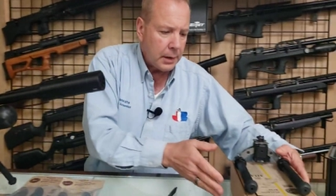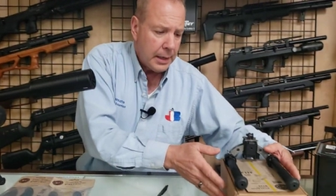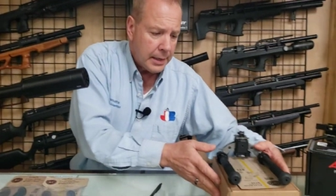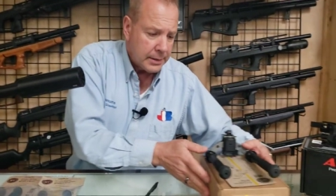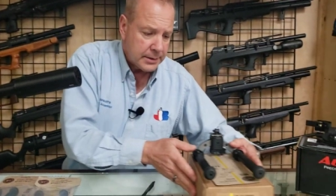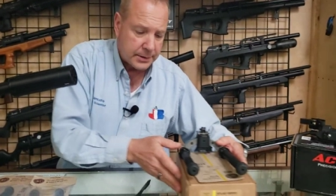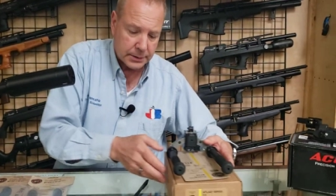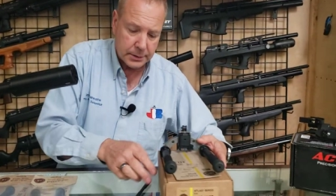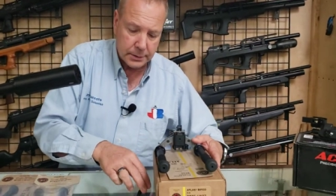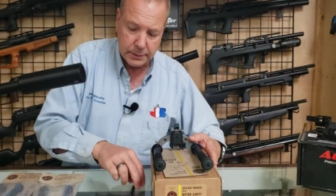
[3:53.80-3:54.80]
is
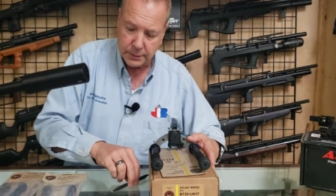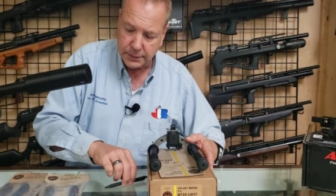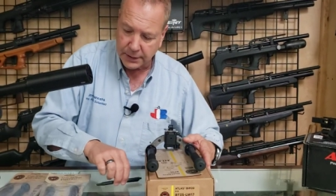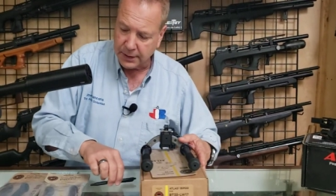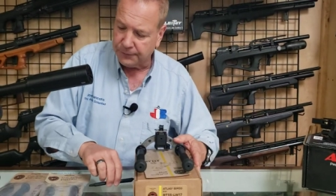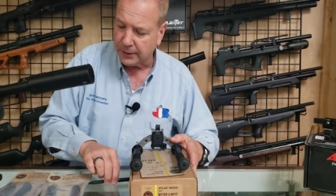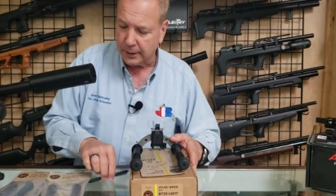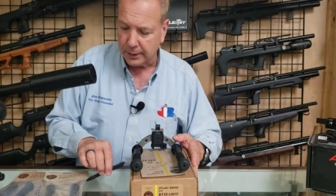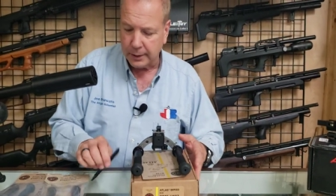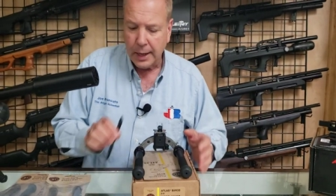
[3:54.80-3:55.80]

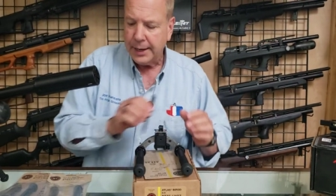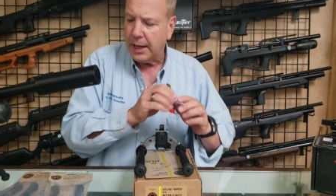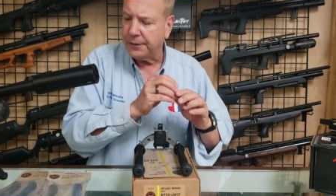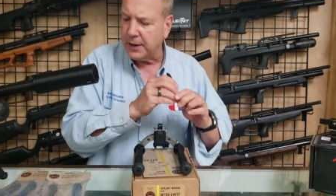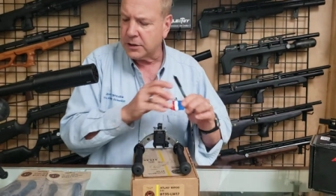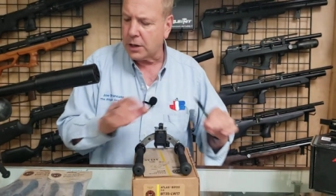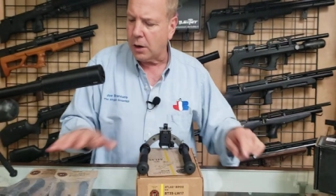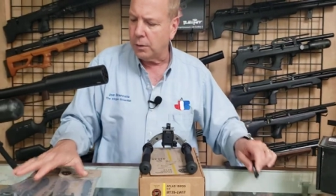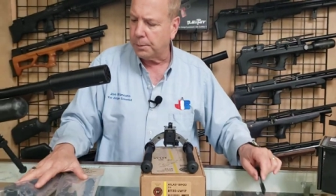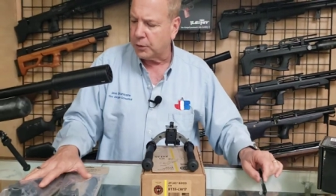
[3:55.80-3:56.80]
significant. Now, these
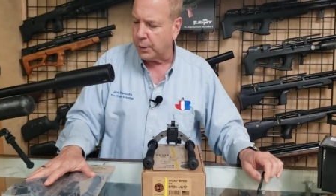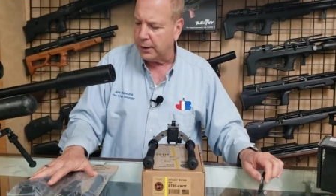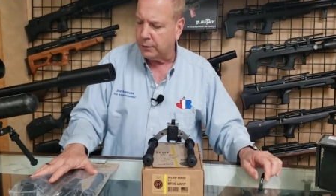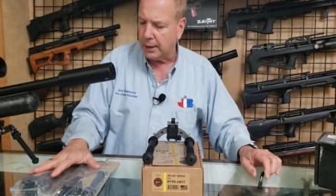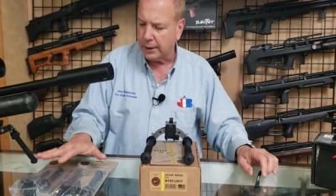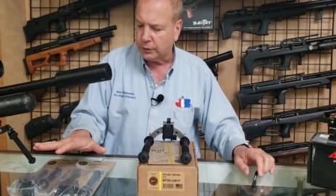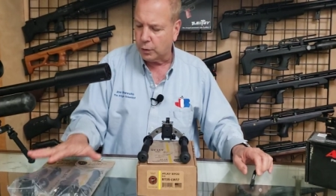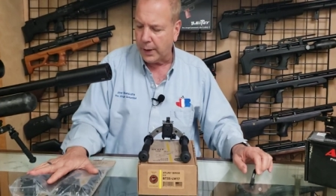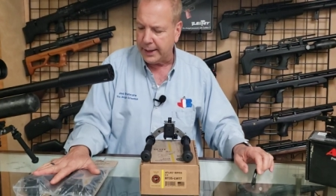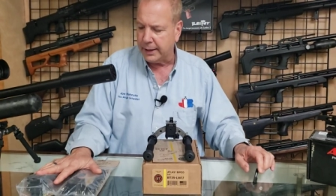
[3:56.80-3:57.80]
go between
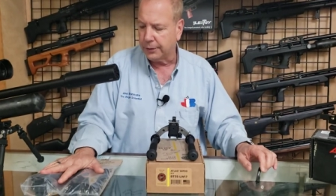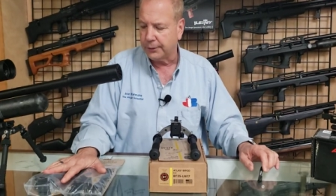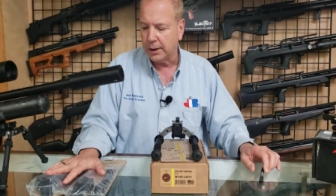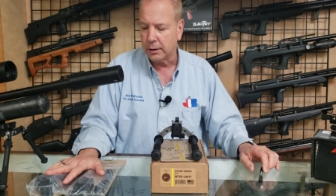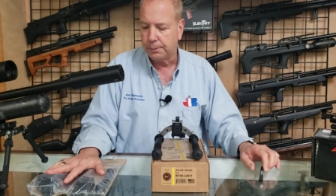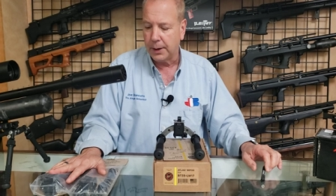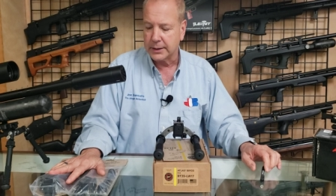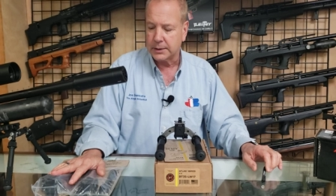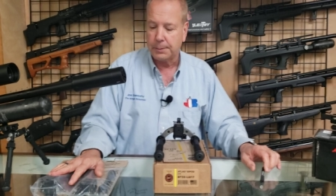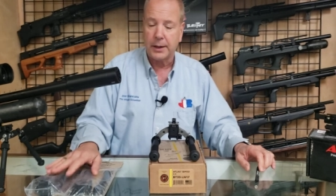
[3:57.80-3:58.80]
280 and 300
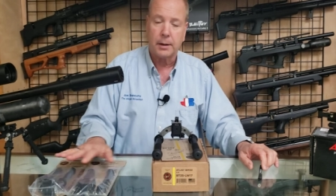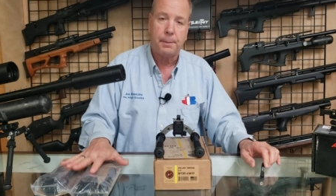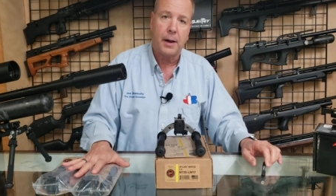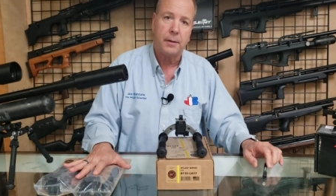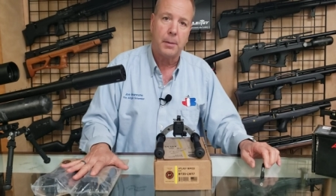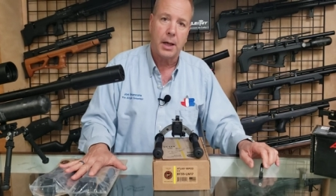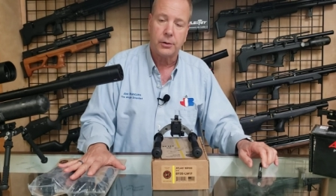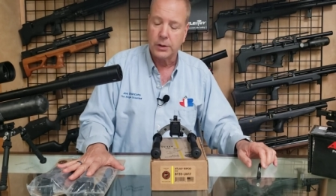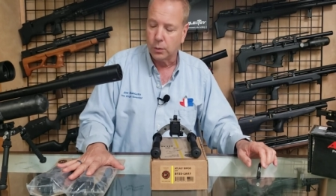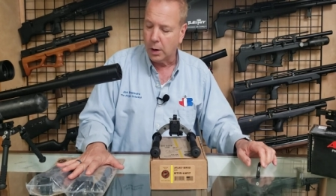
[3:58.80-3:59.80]
bucks, depending upon the model
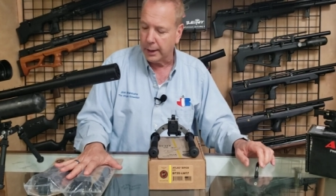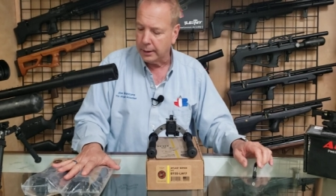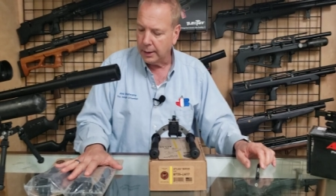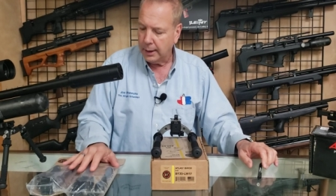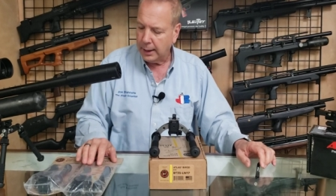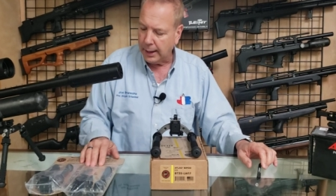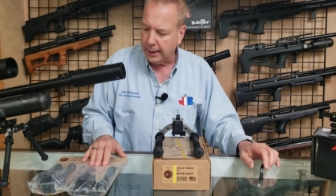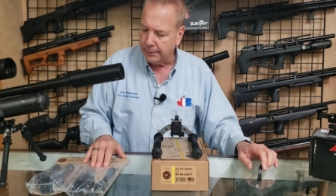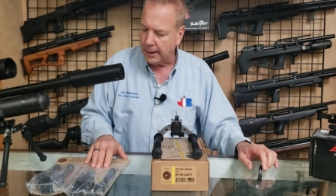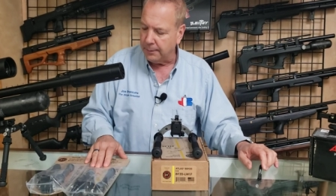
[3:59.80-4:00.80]
you want.
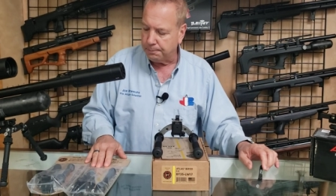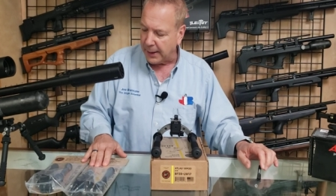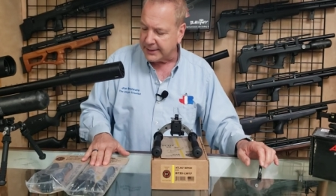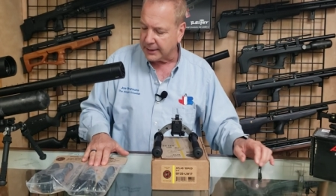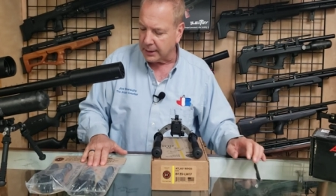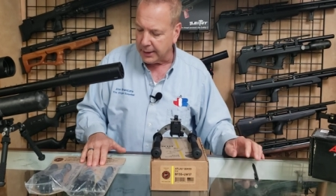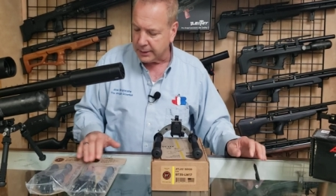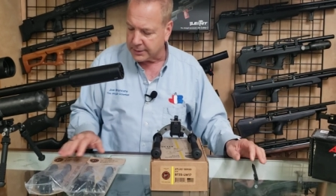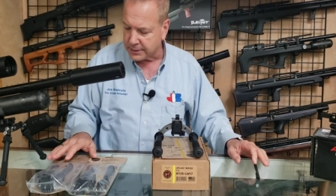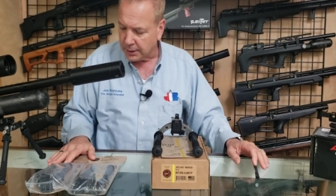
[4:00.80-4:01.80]
And basically,
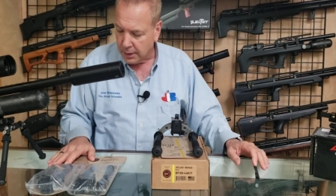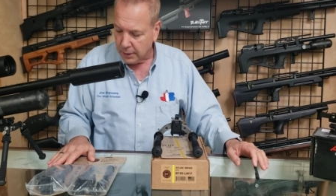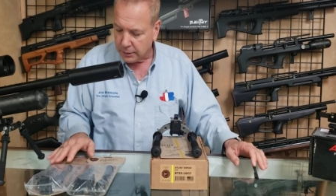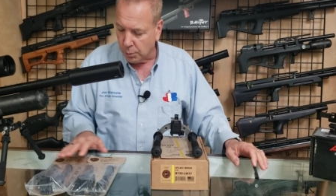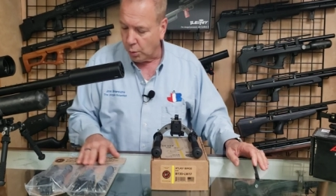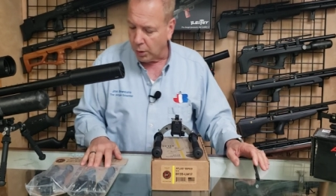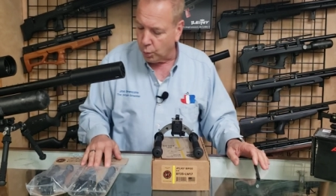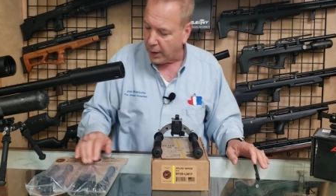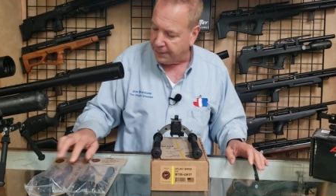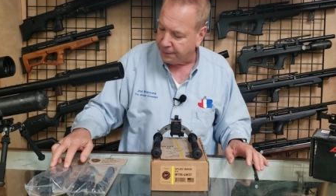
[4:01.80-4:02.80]
it's the more
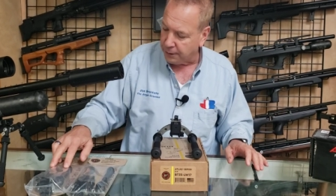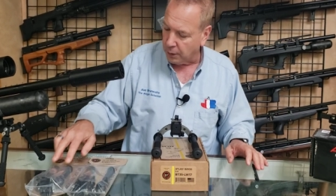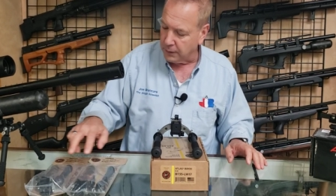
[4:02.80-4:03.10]
width on